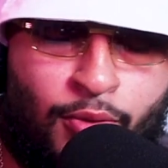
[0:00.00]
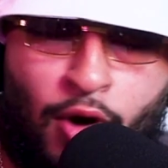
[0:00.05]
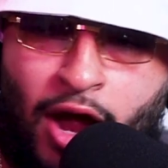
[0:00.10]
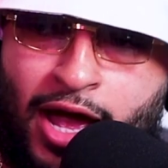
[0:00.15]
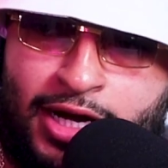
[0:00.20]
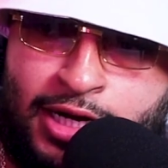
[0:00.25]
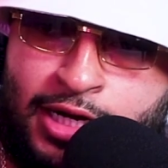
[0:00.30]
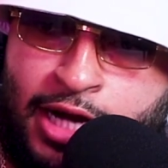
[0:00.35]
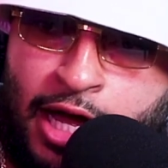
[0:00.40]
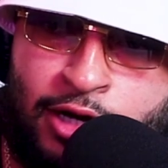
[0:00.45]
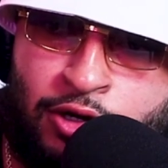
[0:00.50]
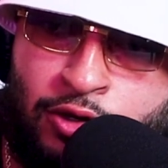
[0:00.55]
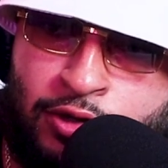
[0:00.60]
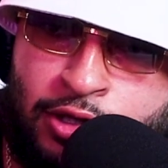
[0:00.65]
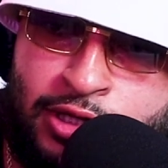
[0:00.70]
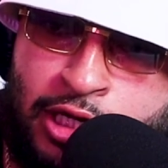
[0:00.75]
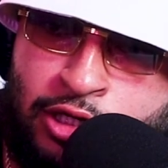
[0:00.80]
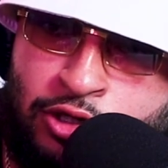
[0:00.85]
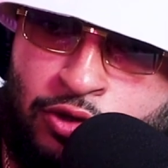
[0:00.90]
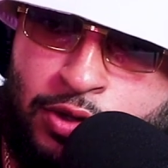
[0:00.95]
I did not know that
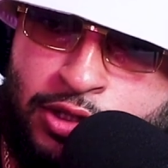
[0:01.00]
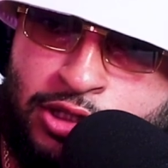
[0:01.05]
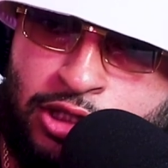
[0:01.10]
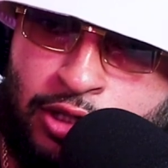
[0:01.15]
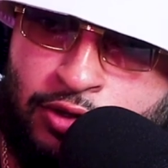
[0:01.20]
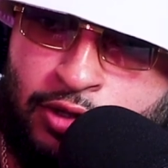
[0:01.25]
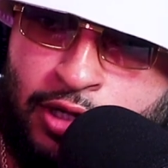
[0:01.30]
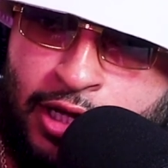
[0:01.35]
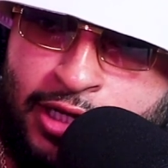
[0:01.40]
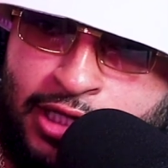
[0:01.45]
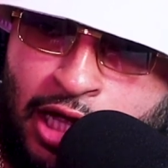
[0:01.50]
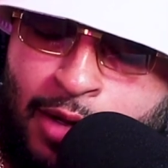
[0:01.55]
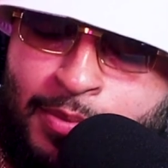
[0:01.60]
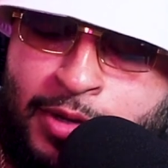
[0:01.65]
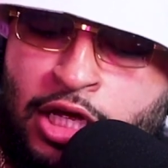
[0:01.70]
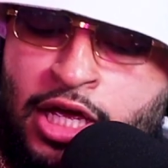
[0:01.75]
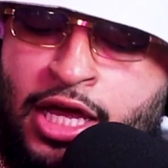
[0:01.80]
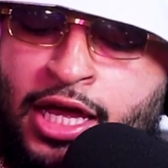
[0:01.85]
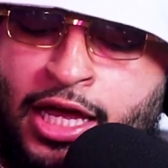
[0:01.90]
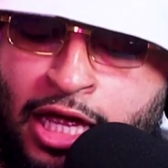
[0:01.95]
they knew each other like that. I mean,
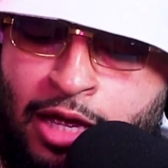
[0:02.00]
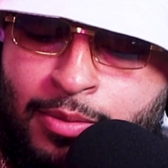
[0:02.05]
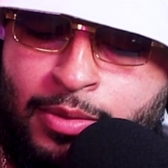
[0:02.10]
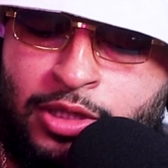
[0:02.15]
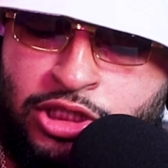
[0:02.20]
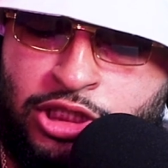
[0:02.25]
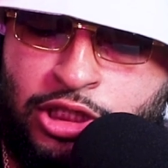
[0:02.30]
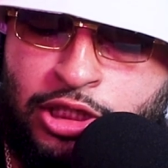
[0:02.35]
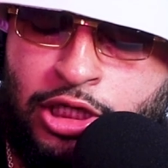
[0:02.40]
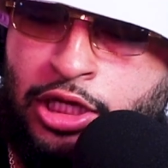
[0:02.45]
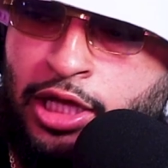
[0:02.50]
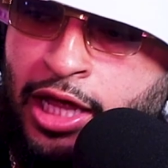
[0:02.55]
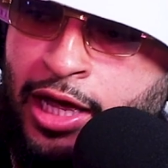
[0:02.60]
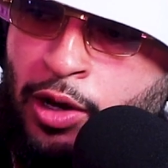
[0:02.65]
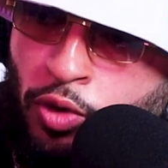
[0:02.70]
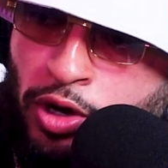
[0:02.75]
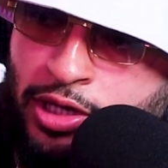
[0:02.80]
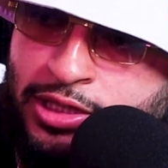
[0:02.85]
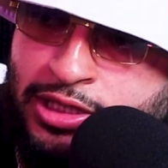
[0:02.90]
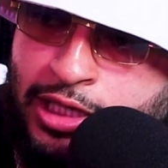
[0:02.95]
him and Gina like
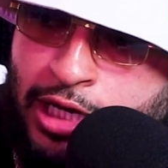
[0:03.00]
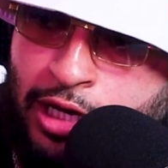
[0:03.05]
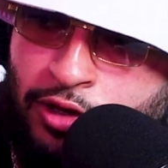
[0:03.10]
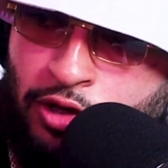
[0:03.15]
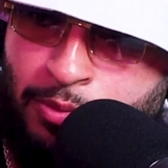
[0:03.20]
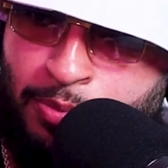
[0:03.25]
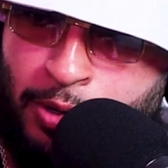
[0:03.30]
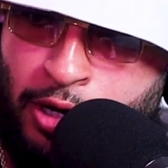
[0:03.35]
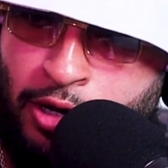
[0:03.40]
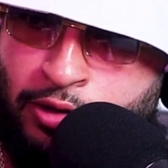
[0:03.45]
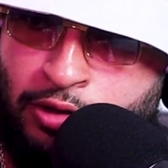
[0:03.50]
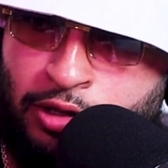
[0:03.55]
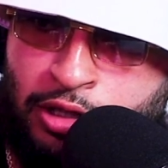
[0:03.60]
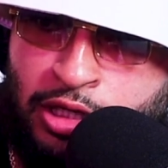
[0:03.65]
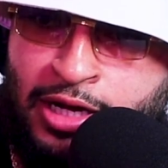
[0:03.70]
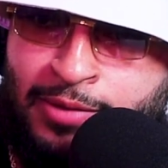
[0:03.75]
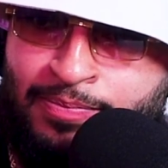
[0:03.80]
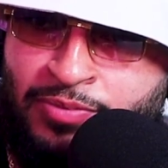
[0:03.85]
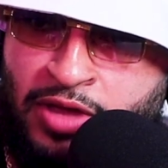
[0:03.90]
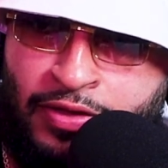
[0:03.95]
worked together apparently,
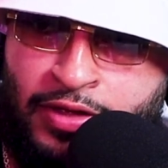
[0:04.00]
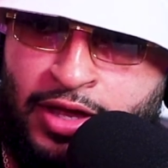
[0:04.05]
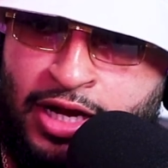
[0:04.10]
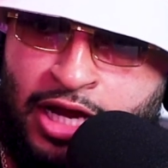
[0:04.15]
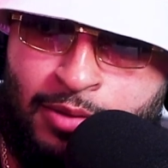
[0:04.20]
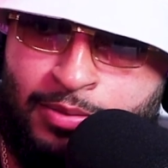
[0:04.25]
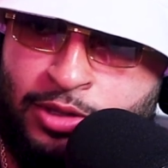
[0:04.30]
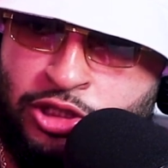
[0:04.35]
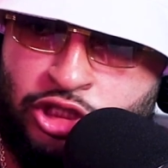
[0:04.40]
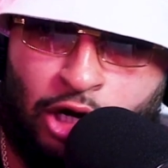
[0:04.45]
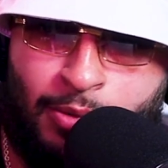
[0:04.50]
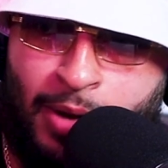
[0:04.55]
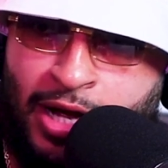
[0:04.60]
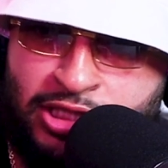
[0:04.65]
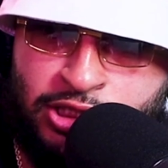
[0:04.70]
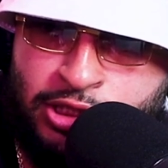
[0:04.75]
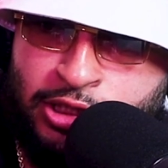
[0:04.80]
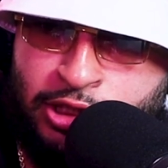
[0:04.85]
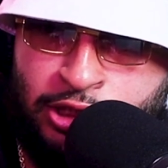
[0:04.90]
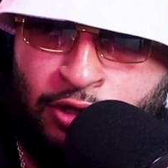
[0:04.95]
and then him and Sharp, I
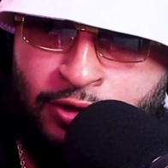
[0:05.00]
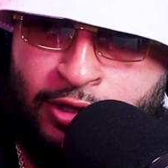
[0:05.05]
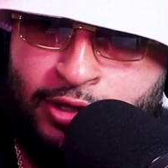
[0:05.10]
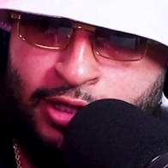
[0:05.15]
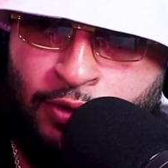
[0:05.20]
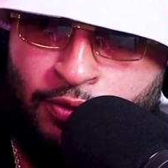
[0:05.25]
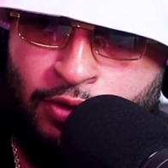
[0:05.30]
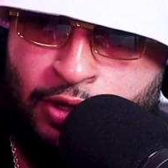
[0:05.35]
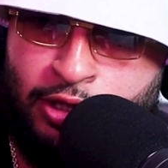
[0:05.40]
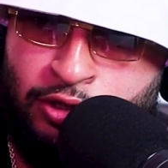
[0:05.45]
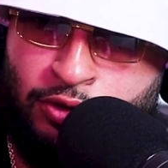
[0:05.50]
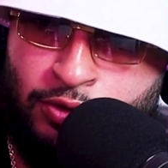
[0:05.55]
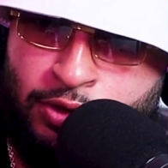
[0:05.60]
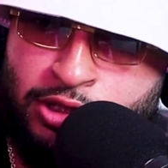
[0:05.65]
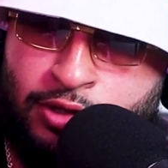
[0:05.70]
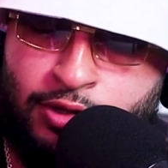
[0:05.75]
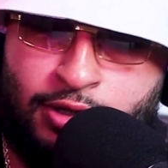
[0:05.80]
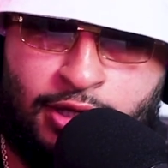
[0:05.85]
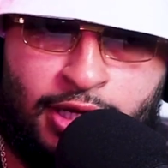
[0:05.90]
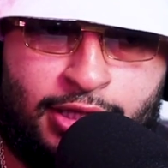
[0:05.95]
just didn't know that they really knew each
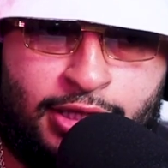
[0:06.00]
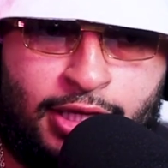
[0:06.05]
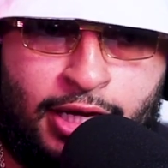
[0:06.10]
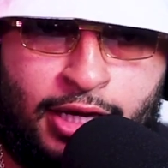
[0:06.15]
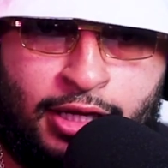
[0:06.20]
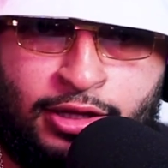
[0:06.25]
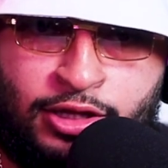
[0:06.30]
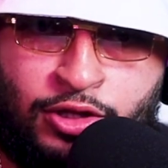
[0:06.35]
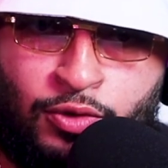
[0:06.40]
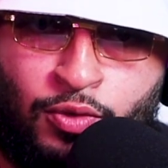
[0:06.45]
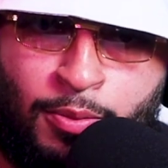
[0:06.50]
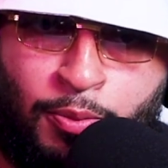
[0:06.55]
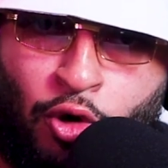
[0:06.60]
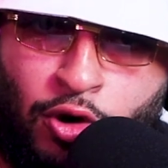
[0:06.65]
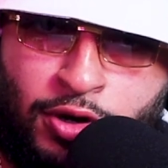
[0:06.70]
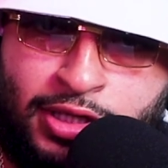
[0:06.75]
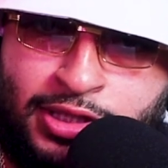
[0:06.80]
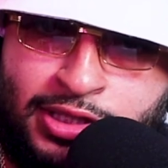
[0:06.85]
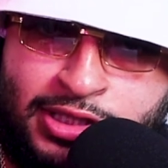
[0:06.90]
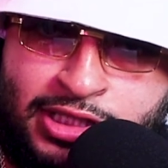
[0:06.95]
other like that. The rapport
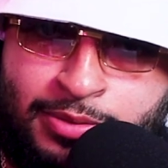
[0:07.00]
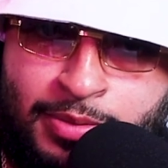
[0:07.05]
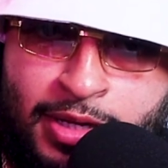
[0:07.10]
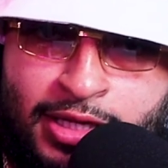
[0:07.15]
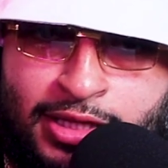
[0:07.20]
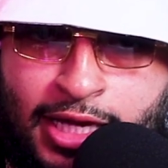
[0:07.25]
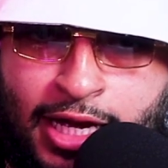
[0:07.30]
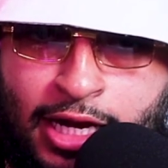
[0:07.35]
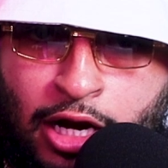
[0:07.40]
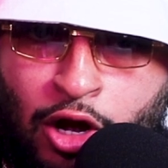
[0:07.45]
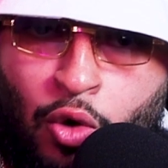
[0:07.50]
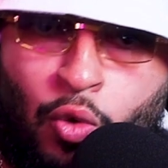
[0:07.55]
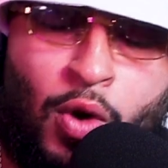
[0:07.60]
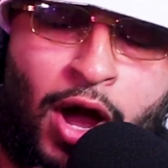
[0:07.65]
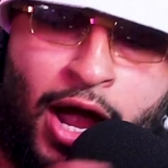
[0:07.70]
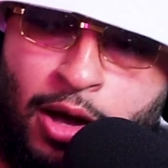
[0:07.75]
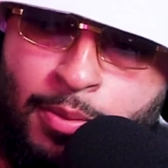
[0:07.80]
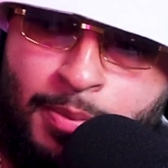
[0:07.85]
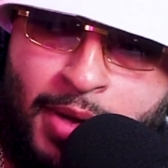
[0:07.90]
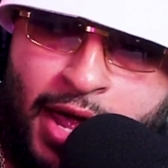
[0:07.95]
didn't seem like that a
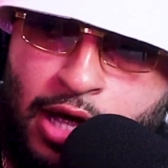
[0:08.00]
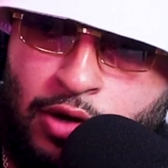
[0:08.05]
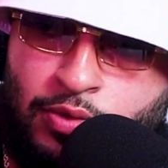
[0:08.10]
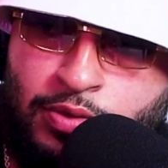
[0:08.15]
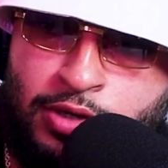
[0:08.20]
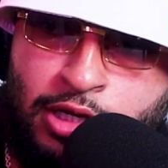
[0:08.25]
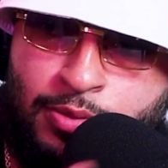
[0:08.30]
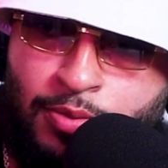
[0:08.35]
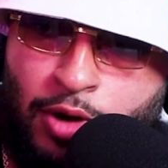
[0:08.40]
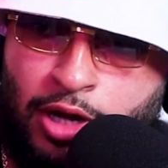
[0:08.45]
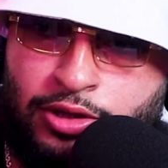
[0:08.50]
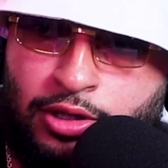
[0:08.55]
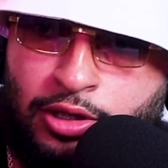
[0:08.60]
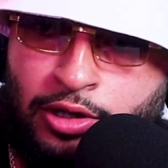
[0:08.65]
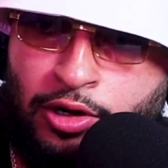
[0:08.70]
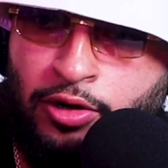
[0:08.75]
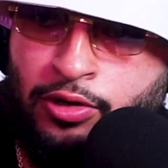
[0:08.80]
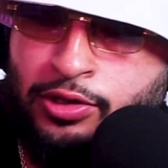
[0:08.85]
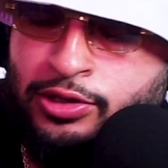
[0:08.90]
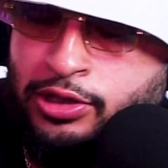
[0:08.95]
while back when he brought the
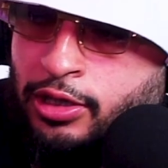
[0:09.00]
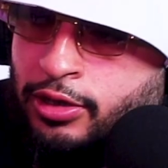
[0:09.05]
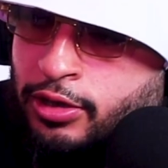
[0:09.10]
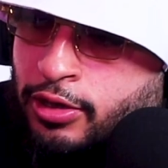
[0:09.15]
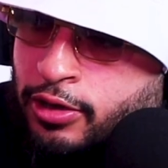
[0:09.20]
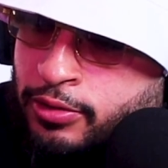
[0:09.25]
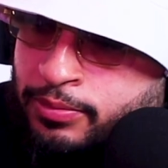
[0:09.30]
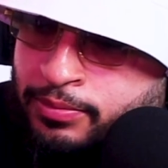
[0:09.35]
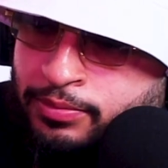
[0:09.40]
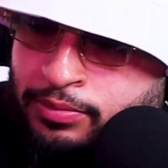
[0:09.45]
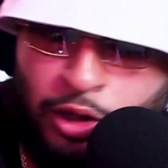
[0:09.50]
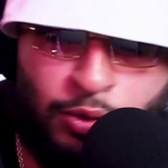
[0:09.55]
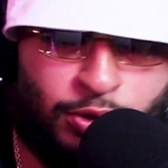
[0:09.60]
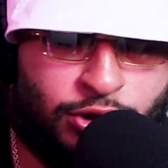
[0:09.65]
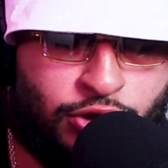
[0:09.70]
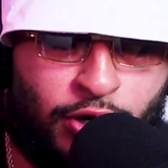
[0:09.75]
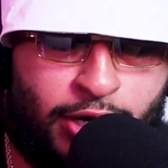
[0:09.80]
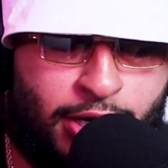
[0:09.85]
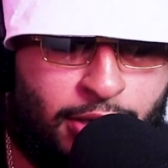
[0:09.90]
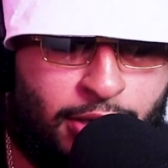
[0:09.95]
girls on there. It was great.